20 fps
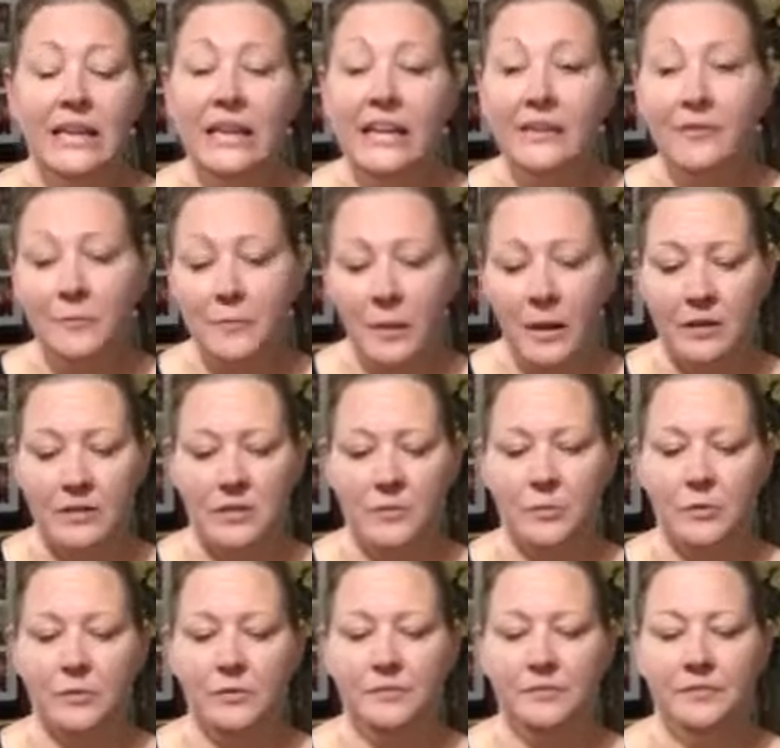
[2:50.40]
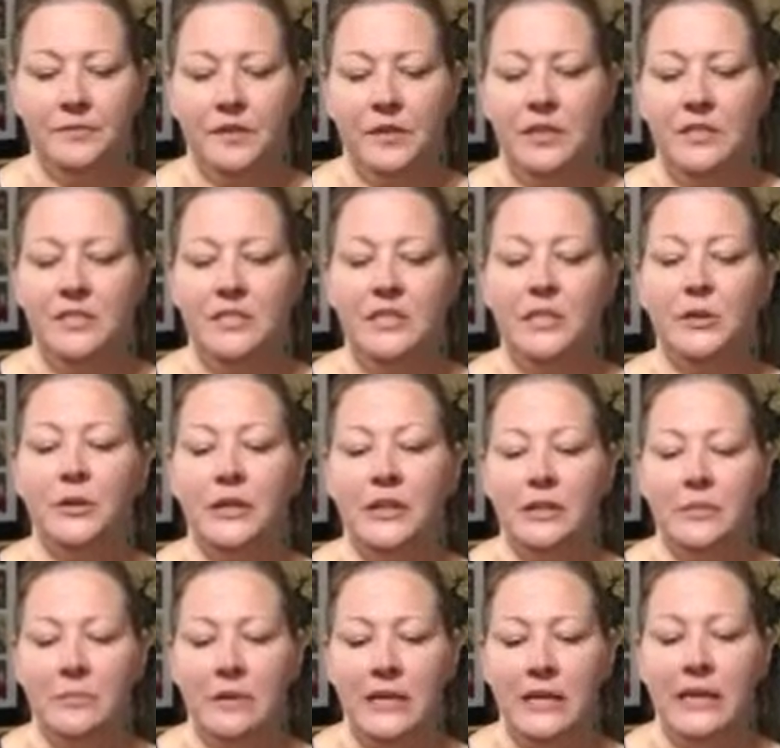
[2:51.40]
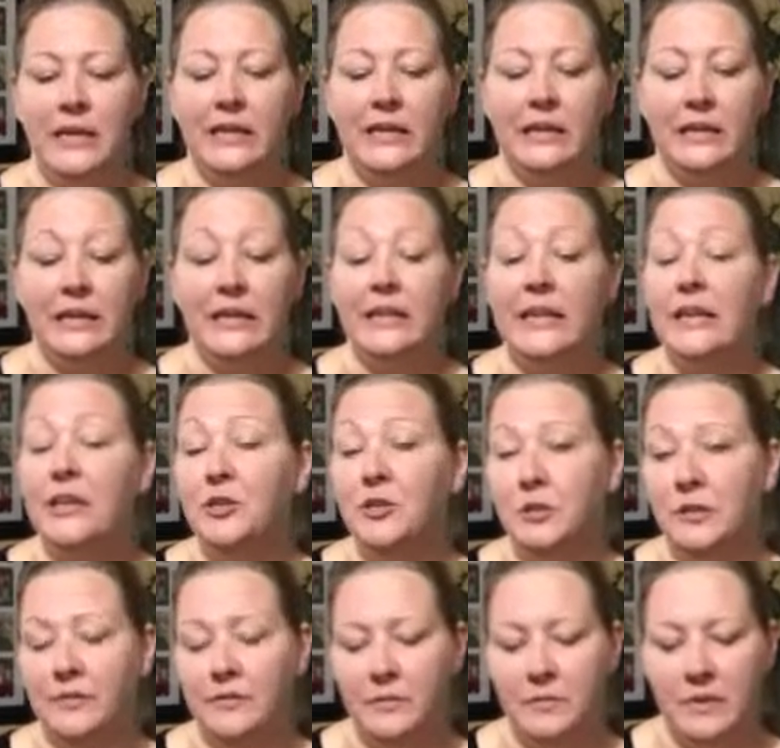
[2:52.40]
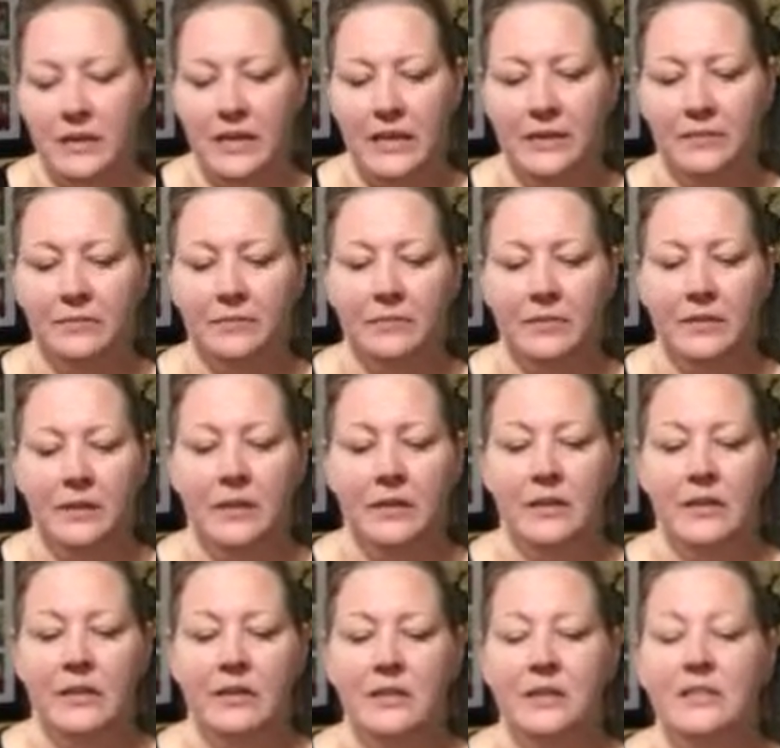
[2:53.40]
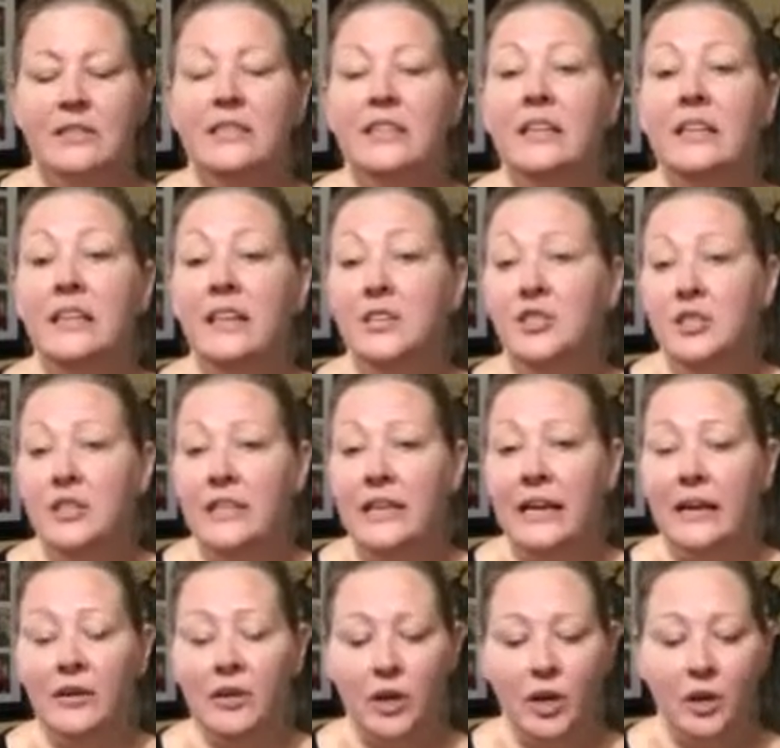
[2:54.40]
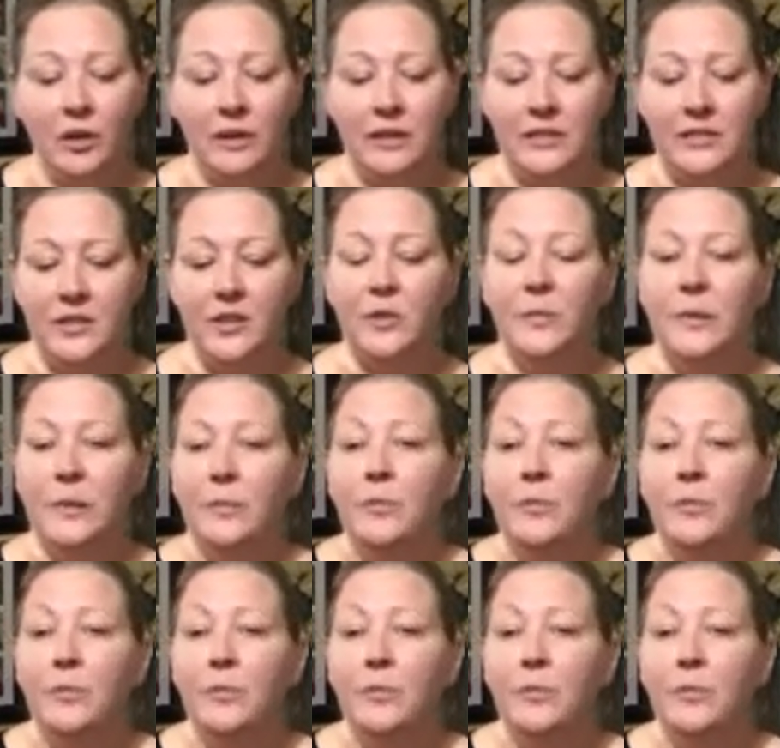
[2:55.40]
If possible, considering the meeting and the nature of the meeting, send the agenda out early so that